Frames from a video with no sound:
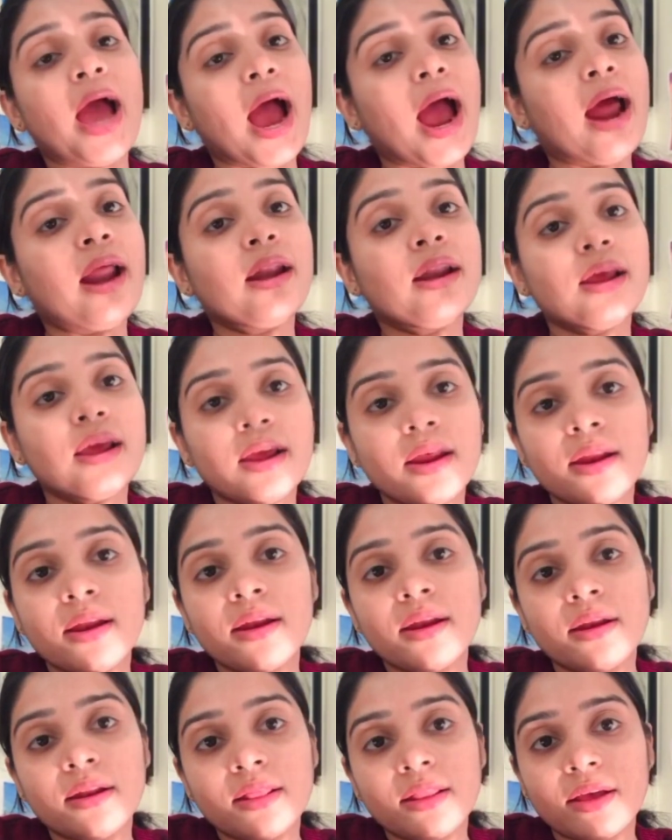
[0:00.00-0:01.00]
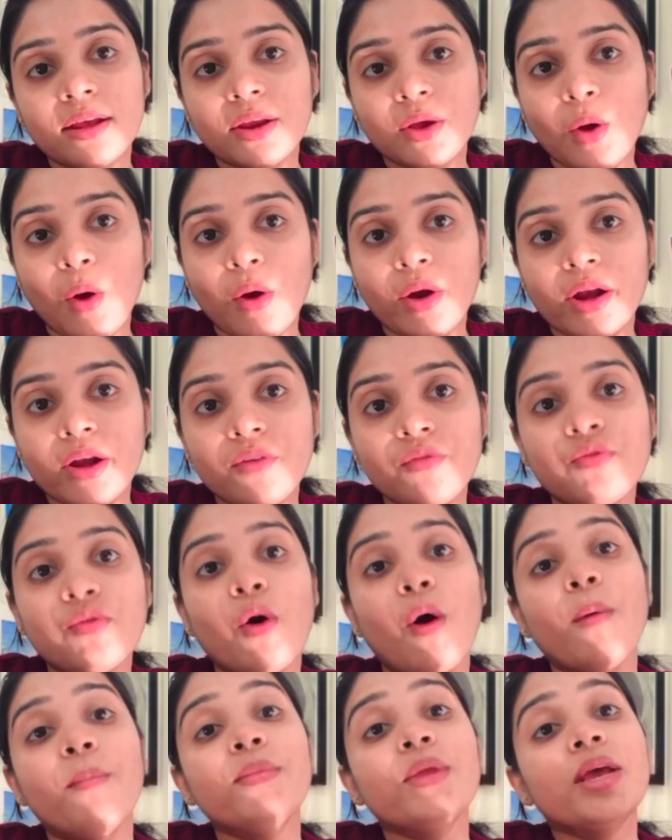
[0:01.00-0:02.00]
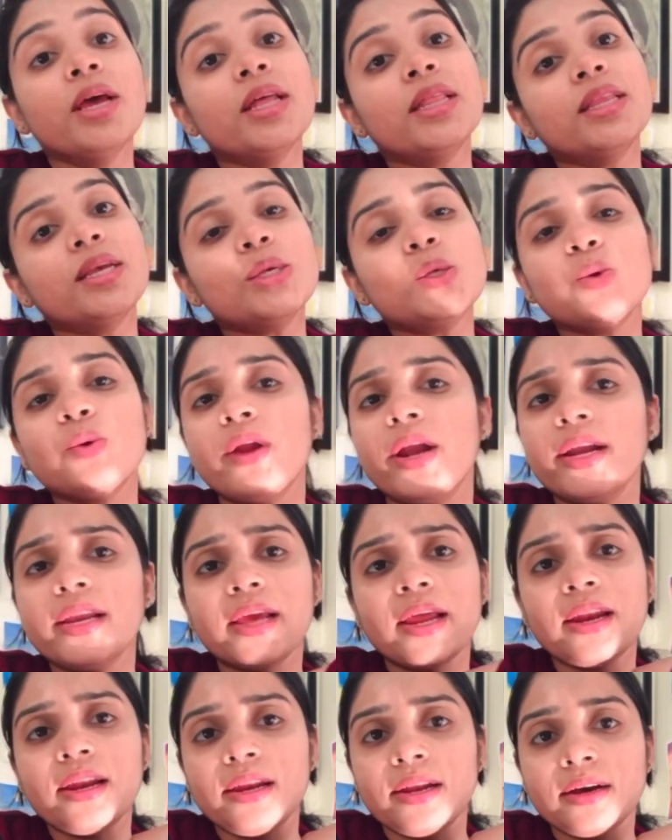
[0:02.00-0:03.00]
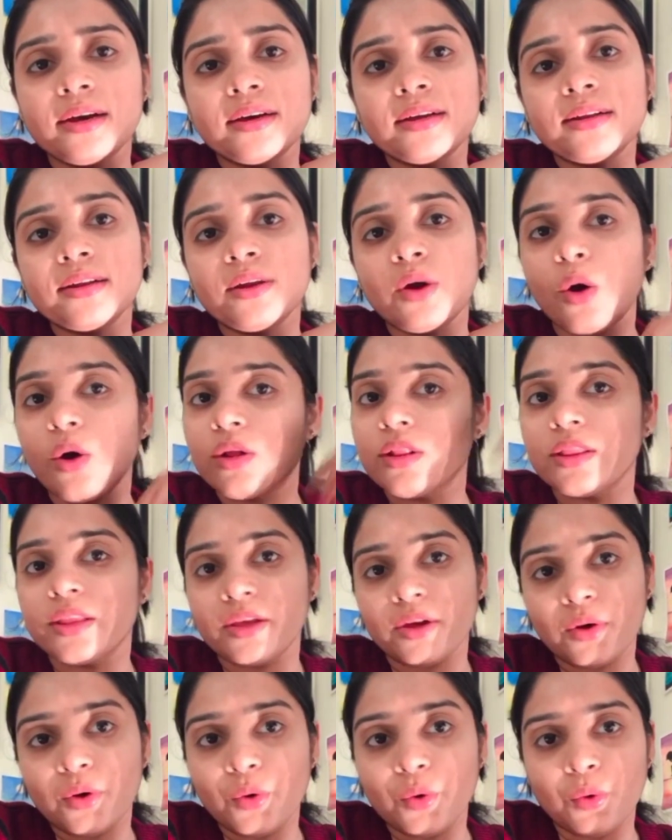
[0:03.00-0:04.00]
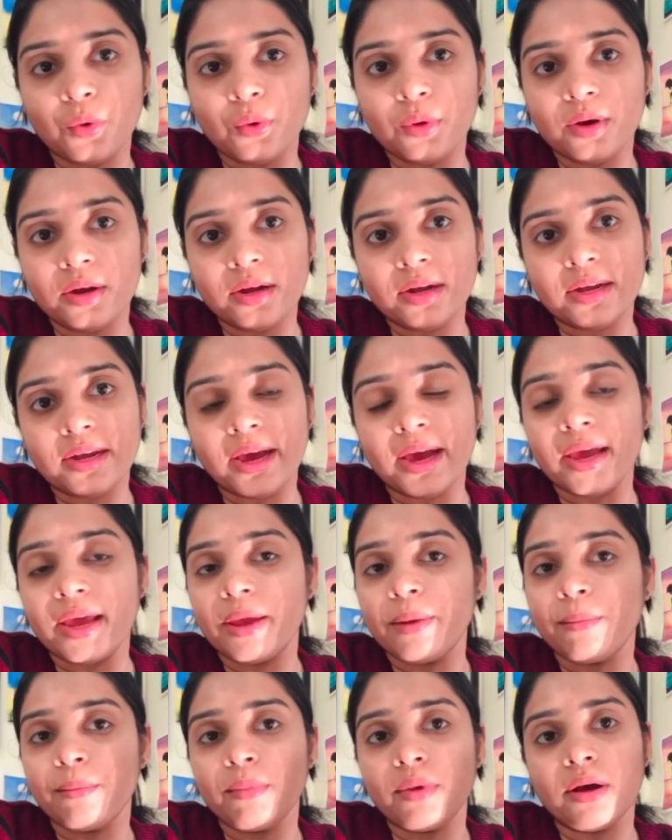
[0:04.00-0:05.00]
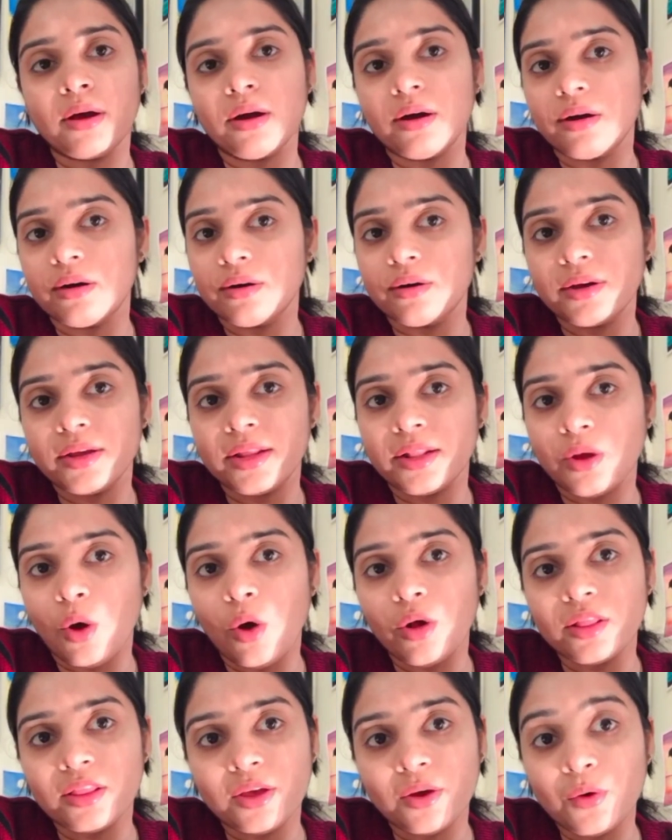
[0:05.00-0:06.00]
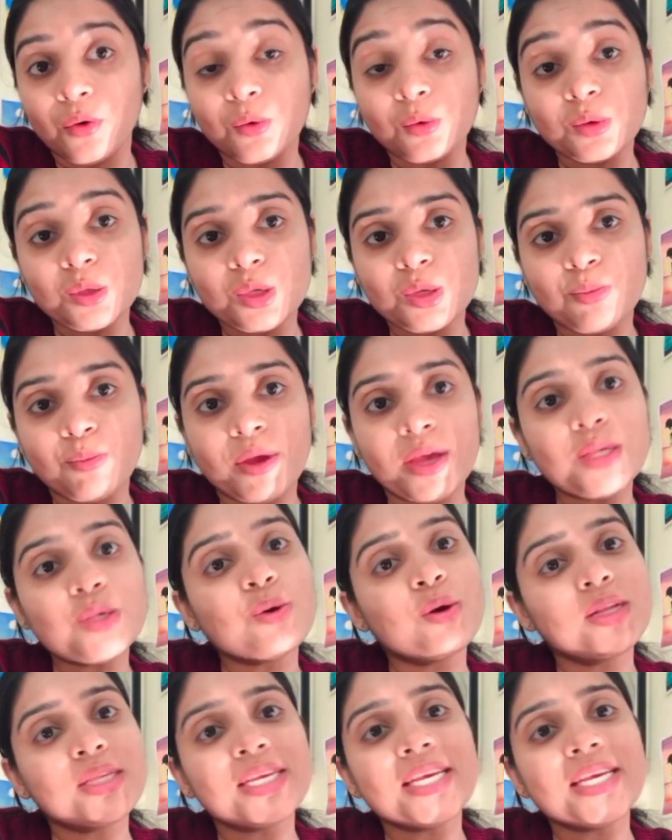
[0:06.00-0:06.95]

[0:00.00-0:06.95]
and in the recorded form, the student can learn on their own time on their own space, so it's